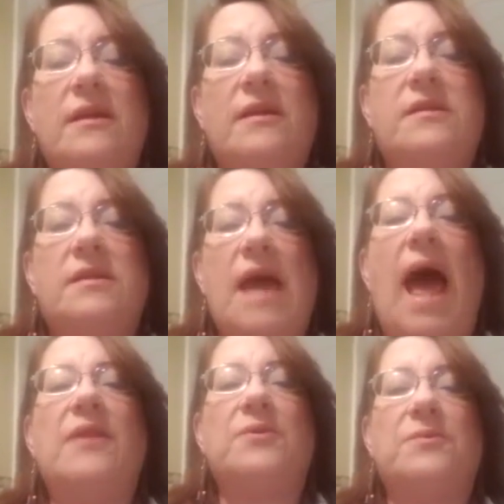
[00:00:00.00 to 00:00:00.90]
to
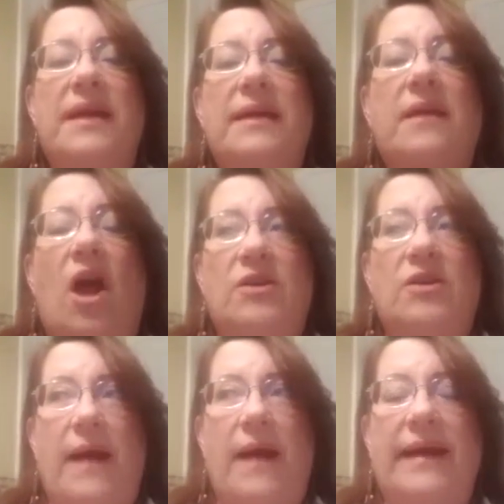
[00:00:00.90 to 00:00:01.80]
tolerate the
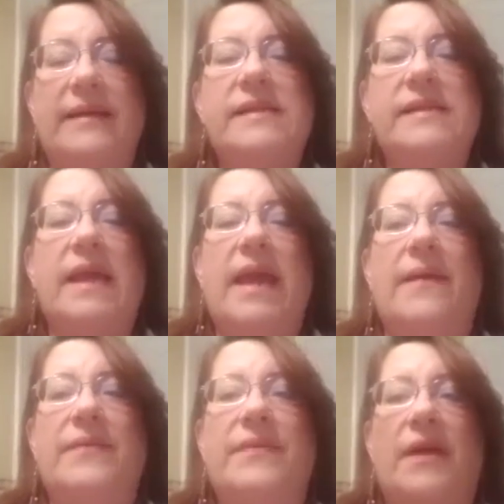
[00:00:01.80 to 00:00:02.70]
arthritis
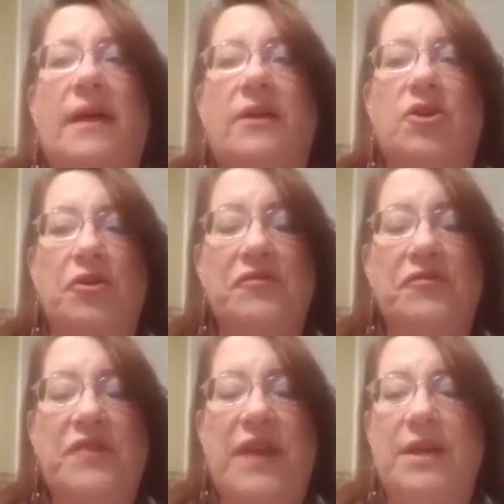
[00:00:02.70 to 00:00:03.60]
and the nerve
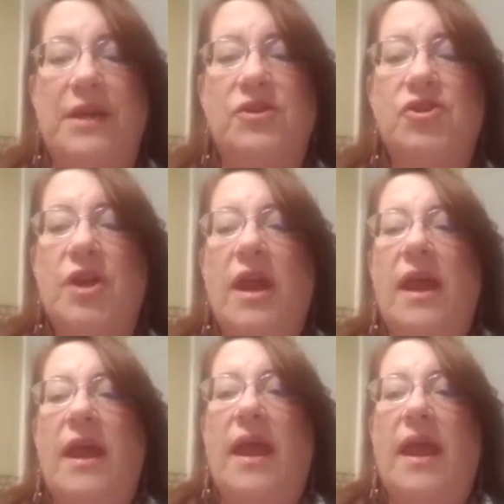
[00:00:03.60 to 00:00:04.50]
damage.
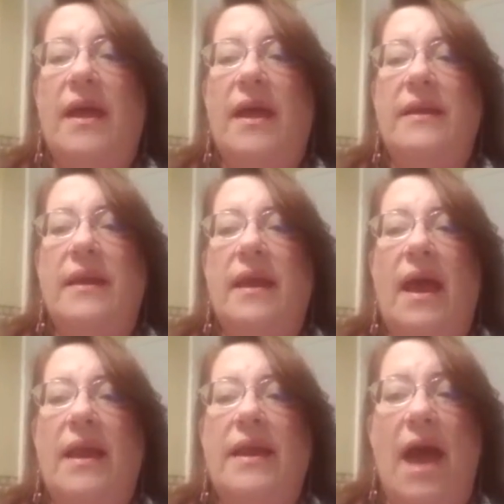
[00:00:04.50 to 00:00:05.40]
And
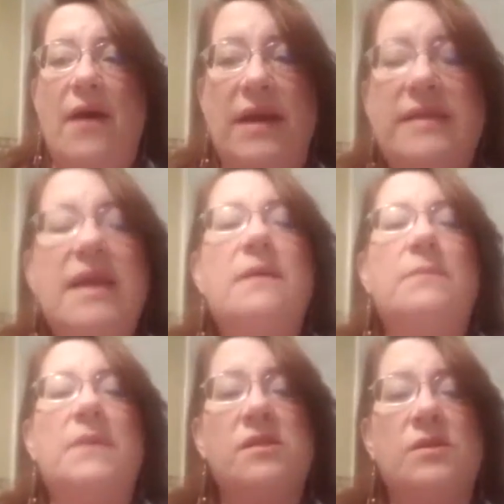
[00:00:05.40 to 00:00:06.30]
now I take a
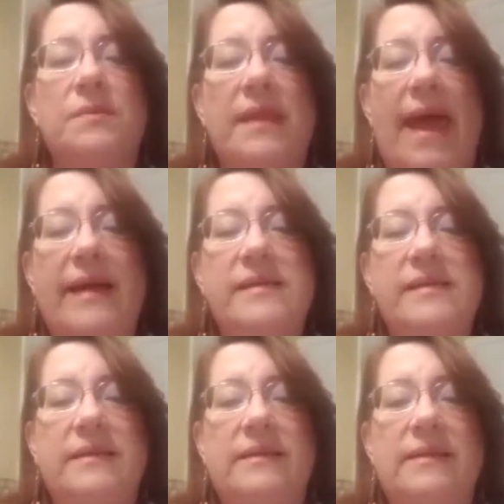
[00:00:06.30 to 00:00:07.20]
muscle
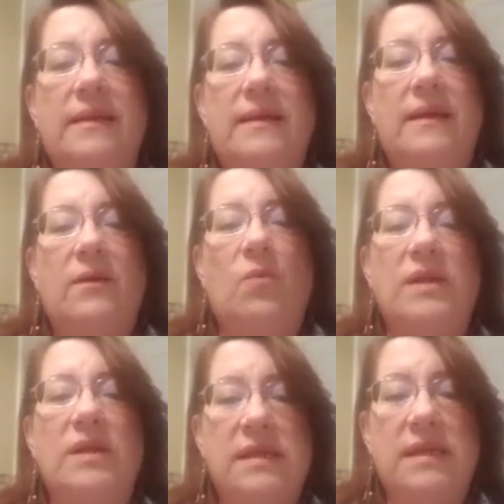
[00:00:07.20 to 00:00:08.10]
relaxant
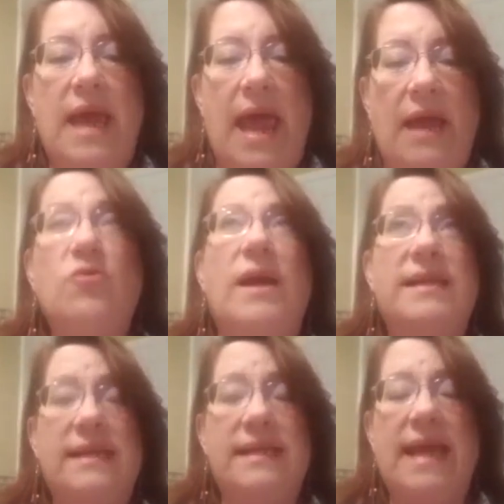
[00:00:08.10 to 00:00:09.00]

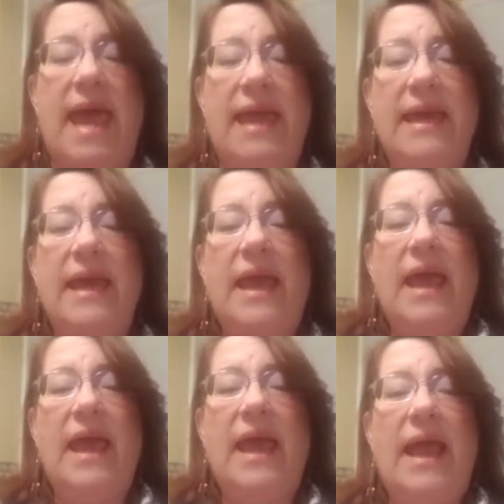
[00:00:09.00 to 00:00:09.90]
twice a day.
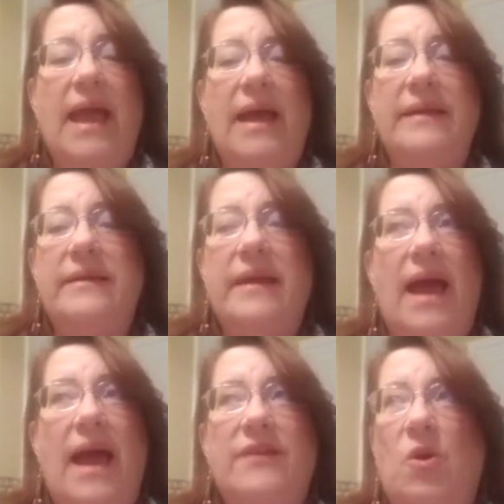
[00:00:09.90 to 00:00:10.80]
And
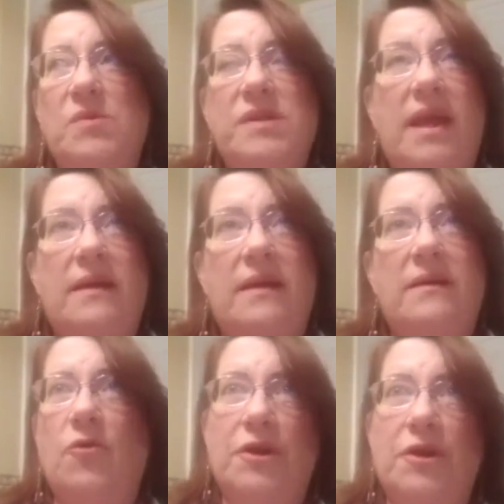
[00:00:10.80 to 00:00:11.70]
I don't take
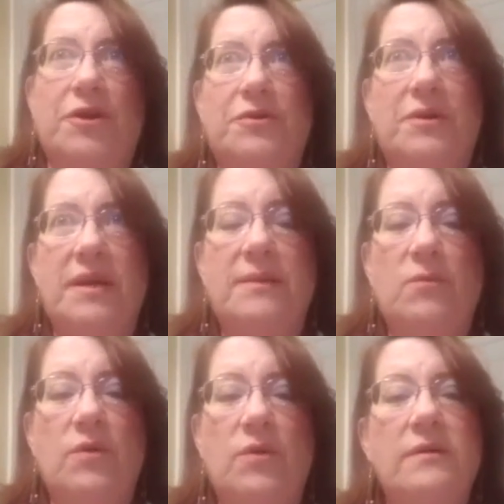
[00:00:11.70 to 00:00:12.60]
Norco
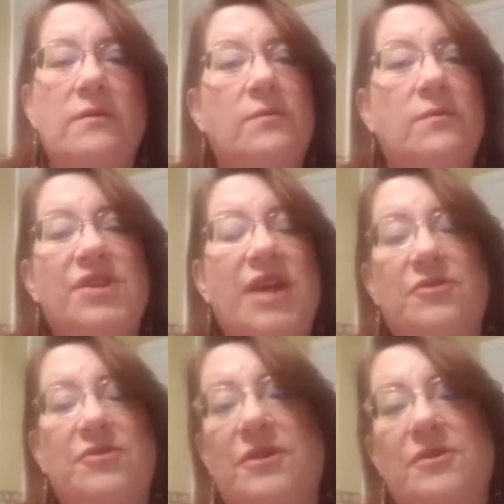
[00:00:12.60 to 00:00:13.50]
anymore, which I
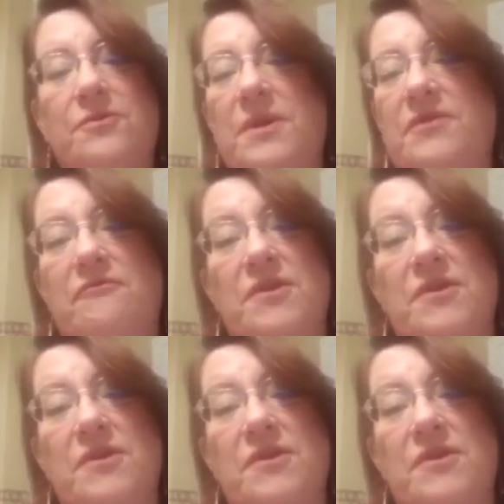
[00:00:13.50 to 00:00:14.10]
took 3 to 4